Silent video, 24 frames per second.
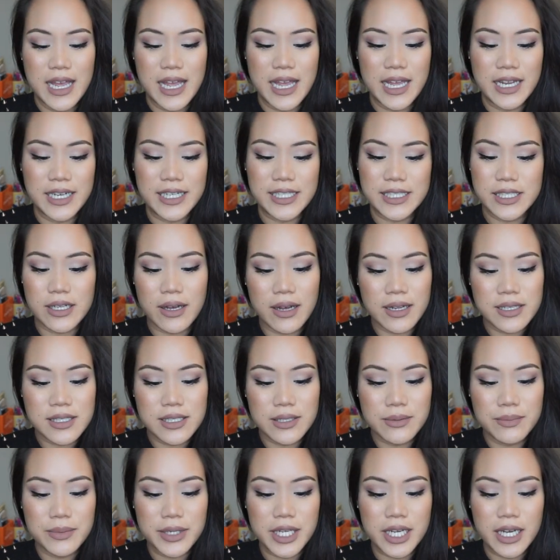And it's
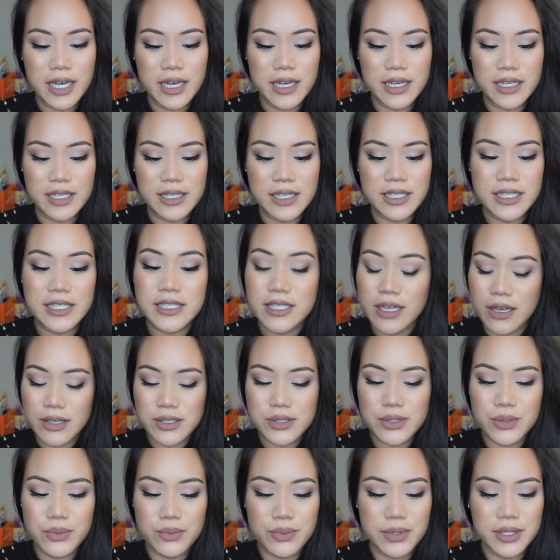awesome because it's
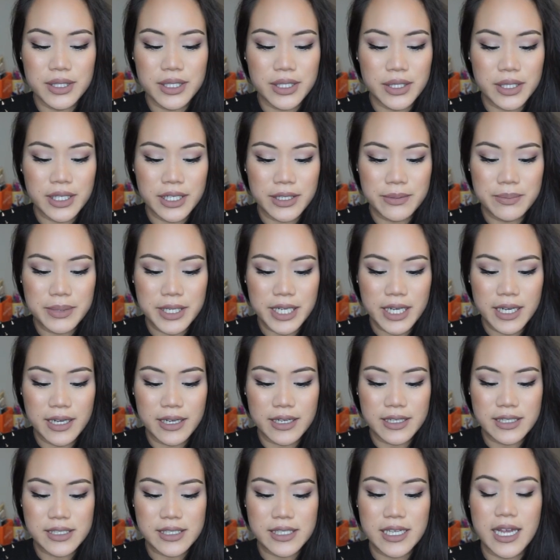also really good
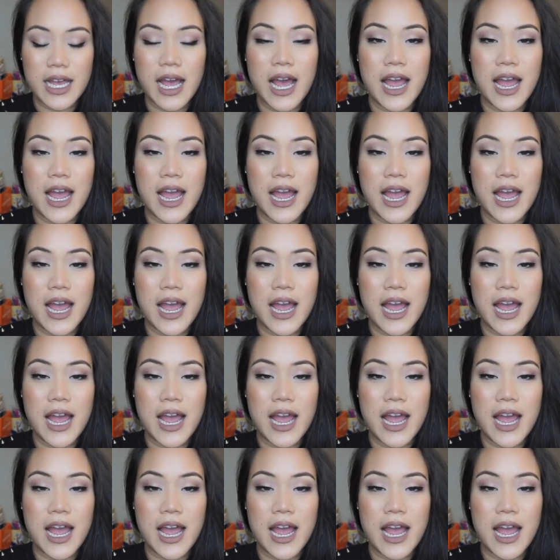because